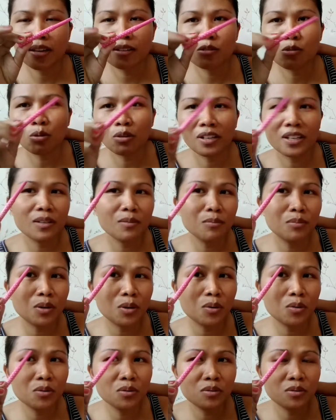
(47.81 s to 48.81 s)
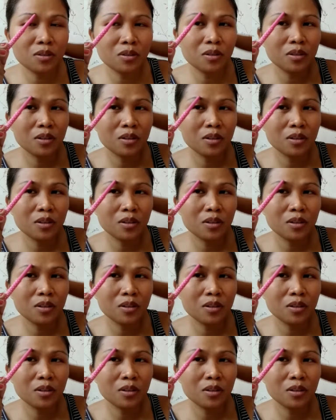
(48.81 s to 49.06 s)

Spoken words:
Ay, sorry, brow.